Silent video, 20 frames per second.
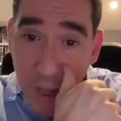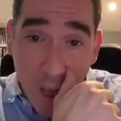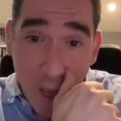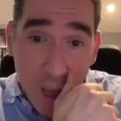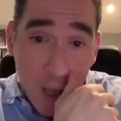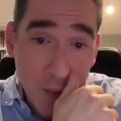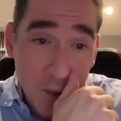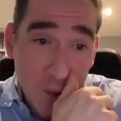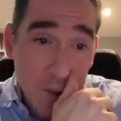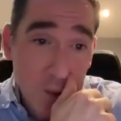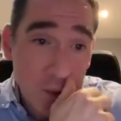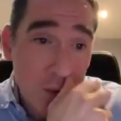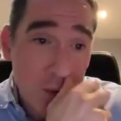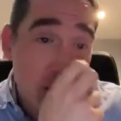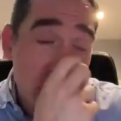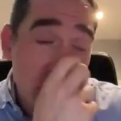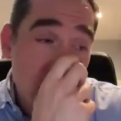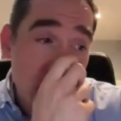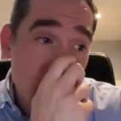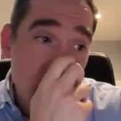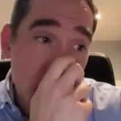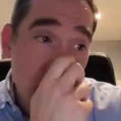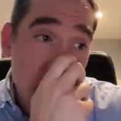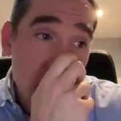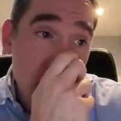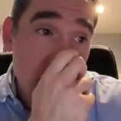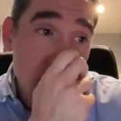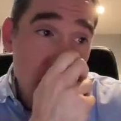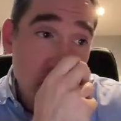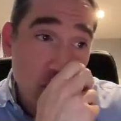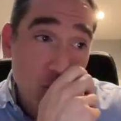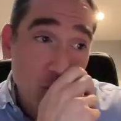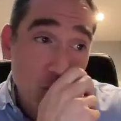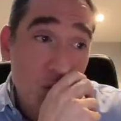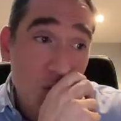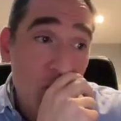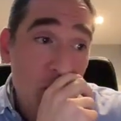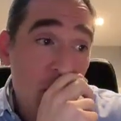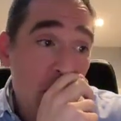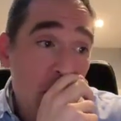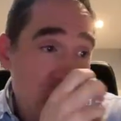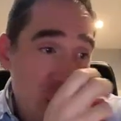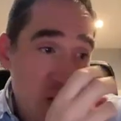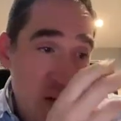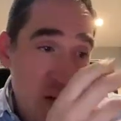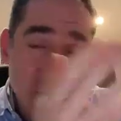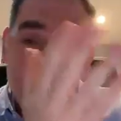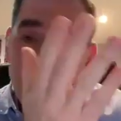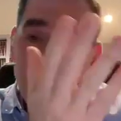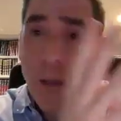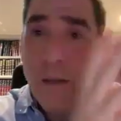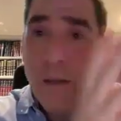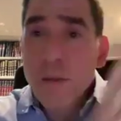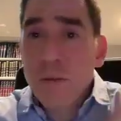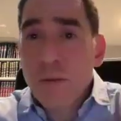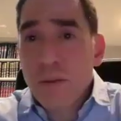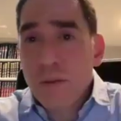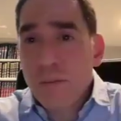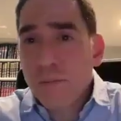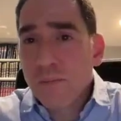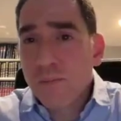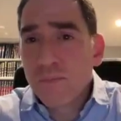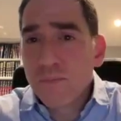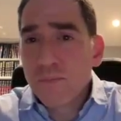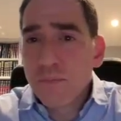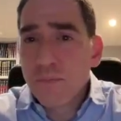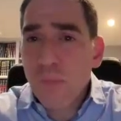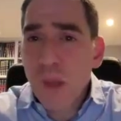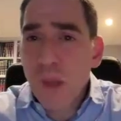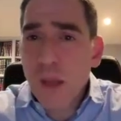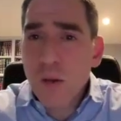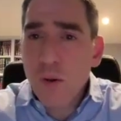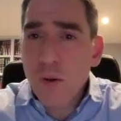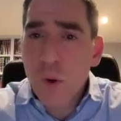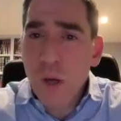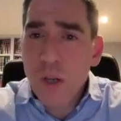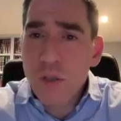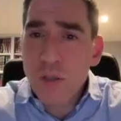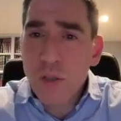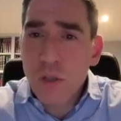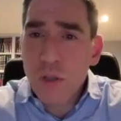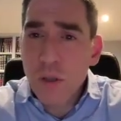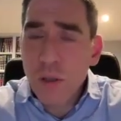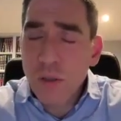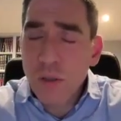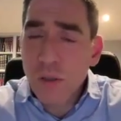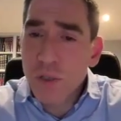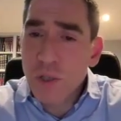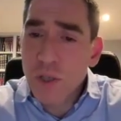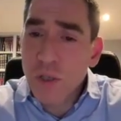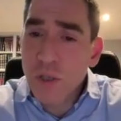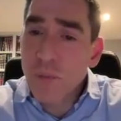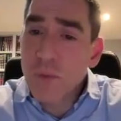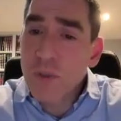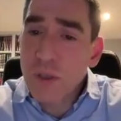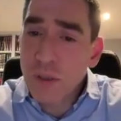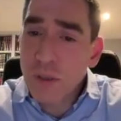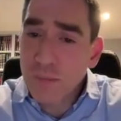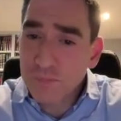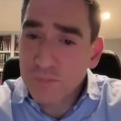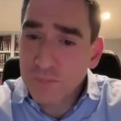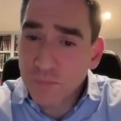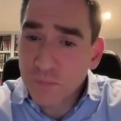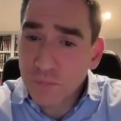And then you have to scrutinize the answers and question their legitimacy.